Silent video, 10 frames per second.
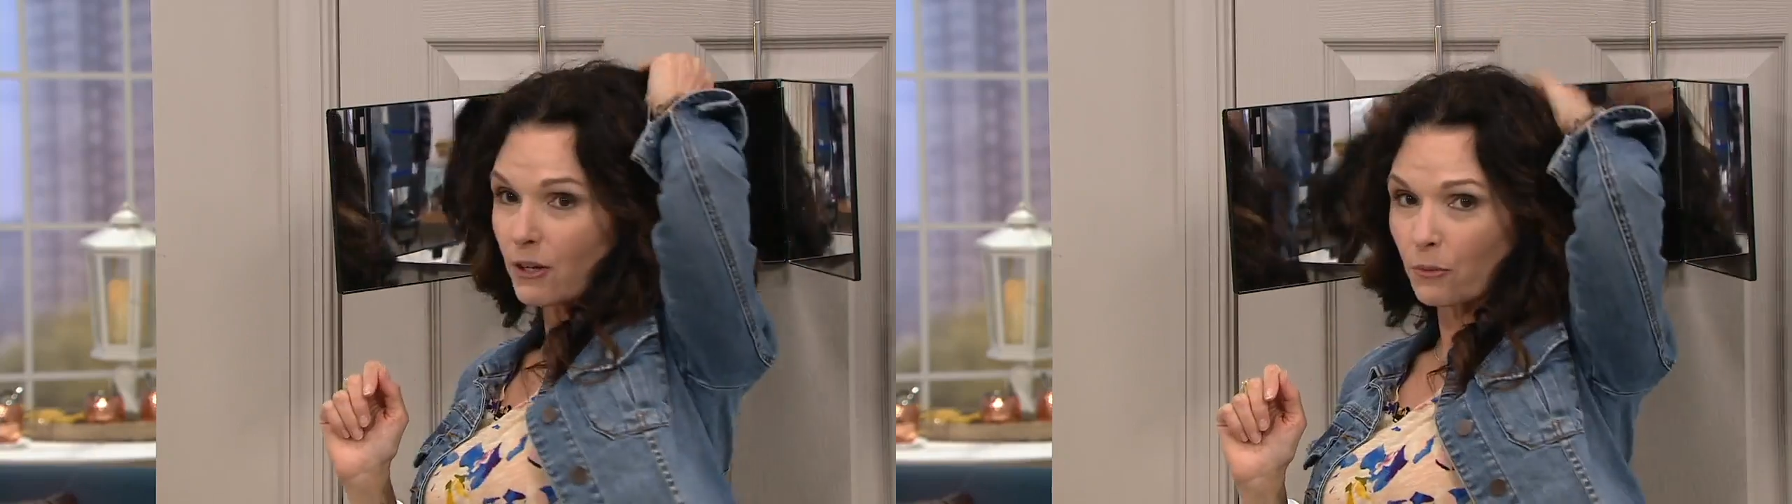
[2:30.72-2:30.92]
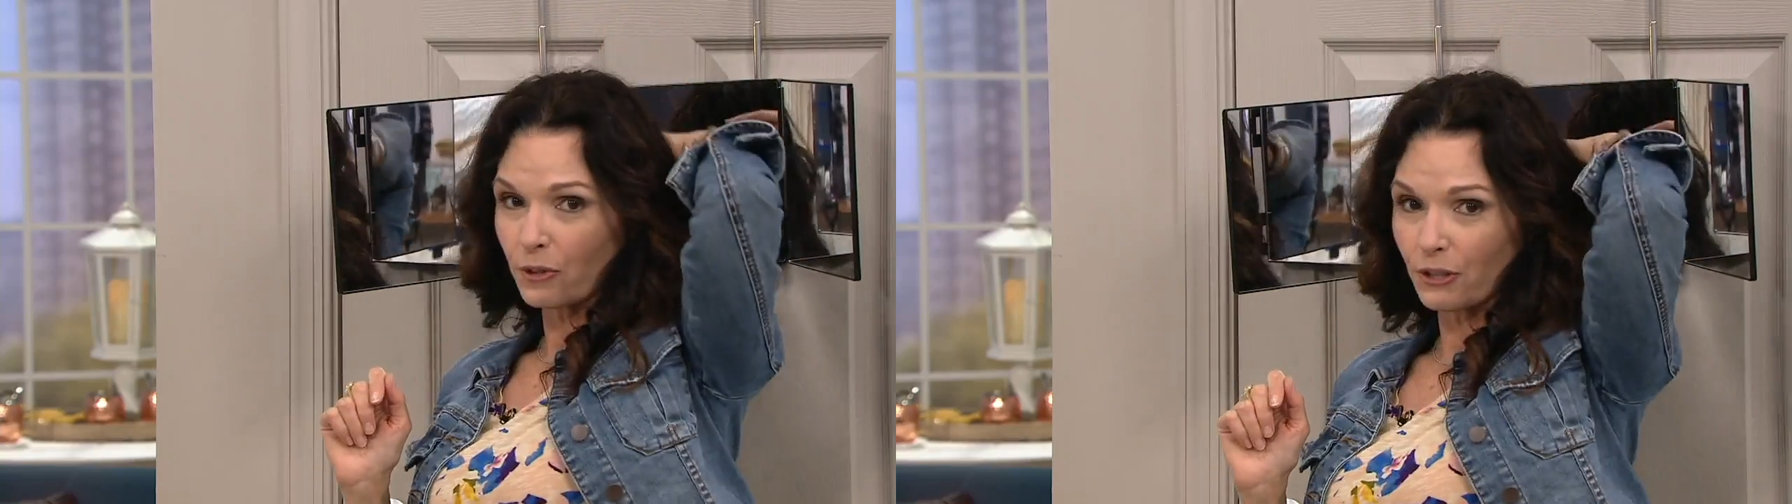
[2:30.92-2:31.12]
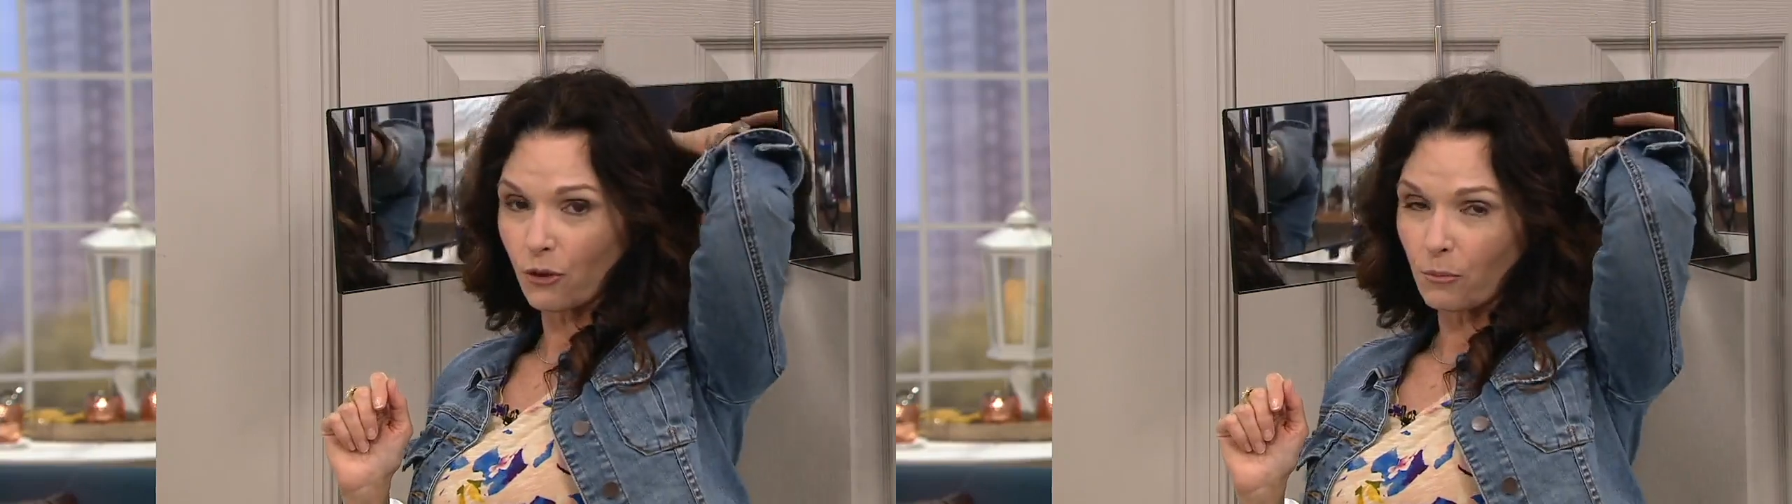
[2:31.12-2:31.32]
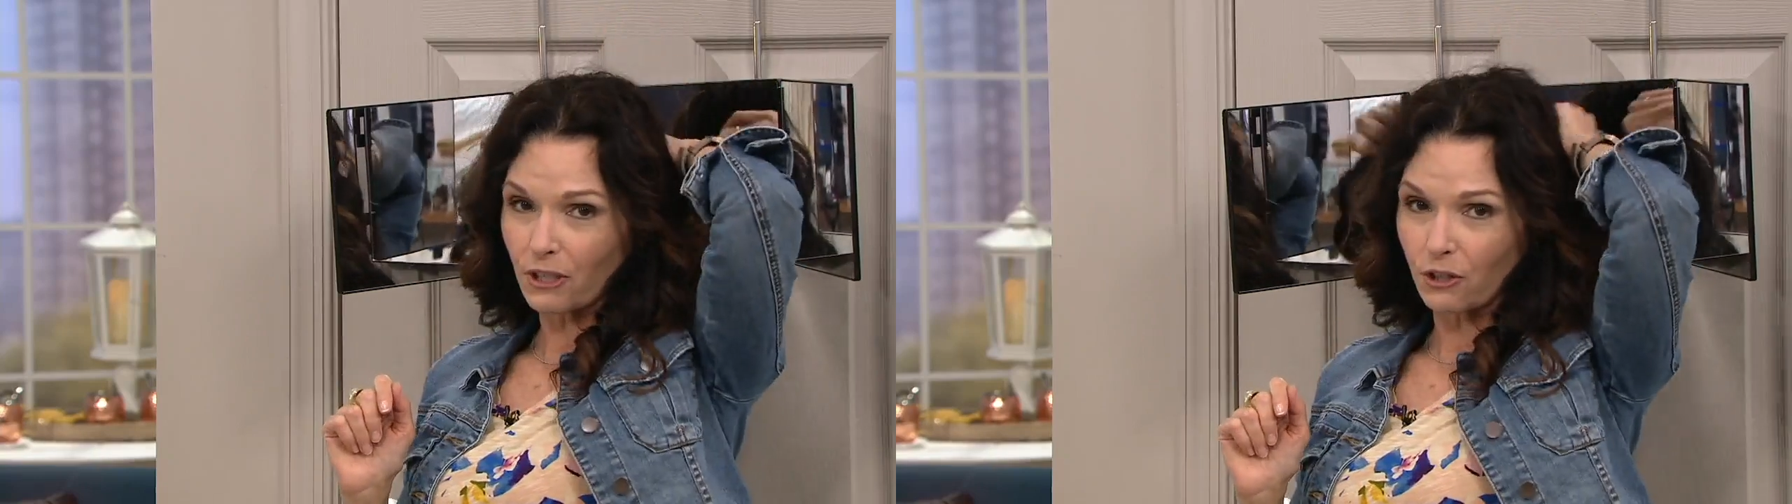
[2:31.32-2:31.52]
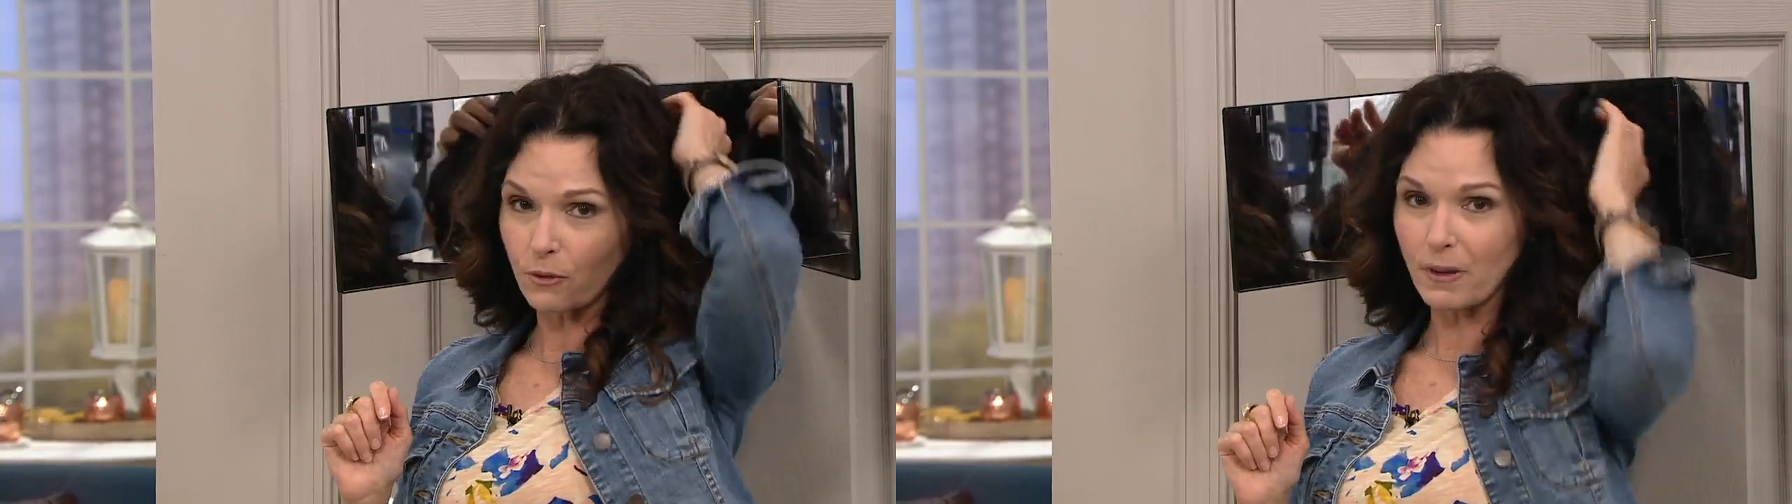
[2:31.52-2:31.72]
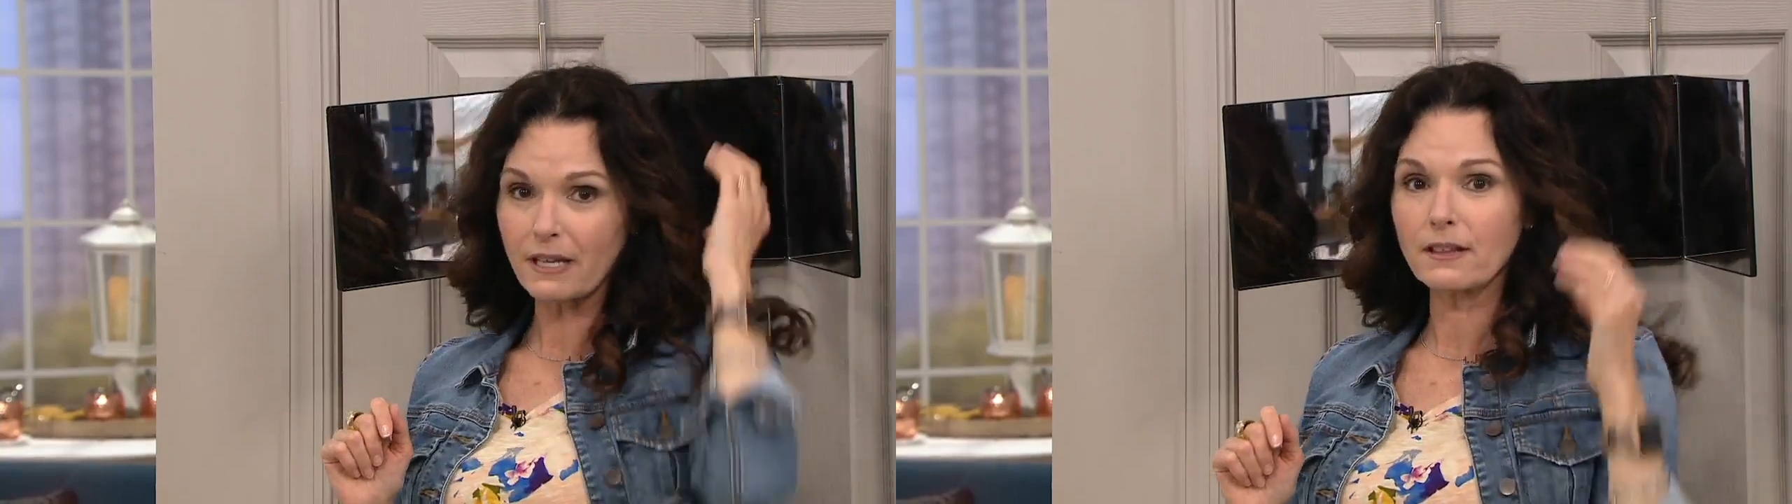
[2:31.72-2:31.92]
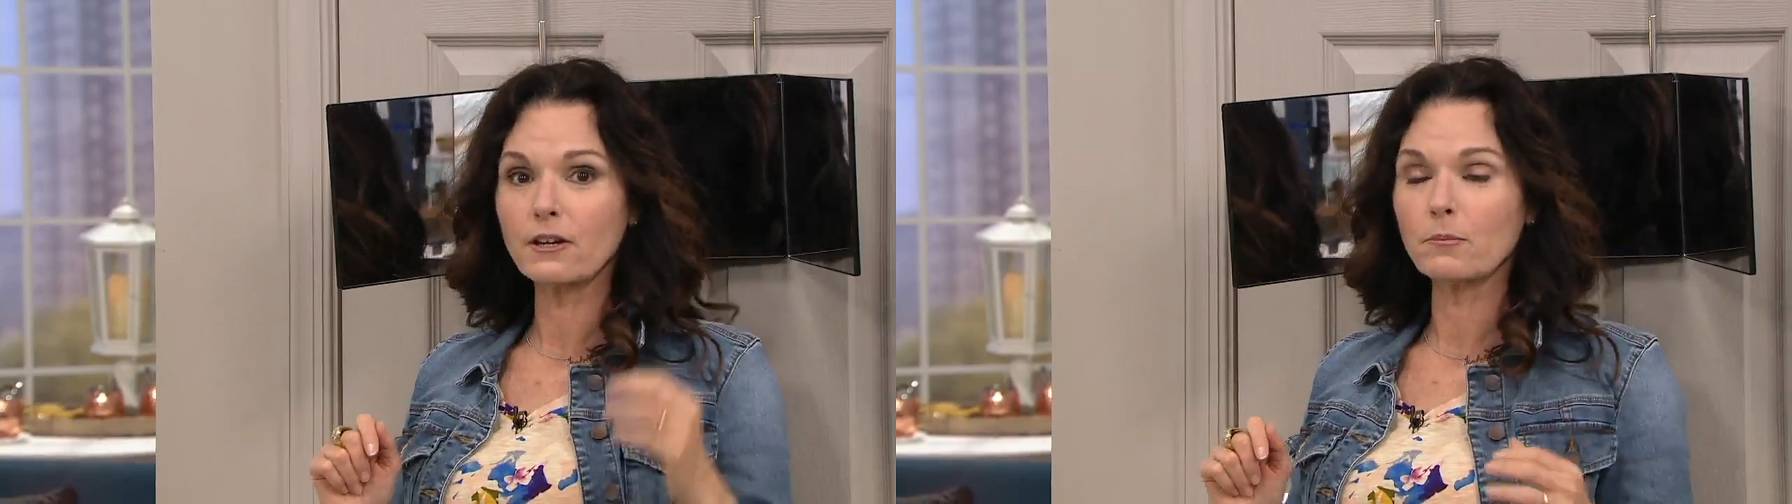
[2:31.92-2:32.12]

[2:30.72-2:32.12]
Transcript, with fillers: I don't really normally look back there,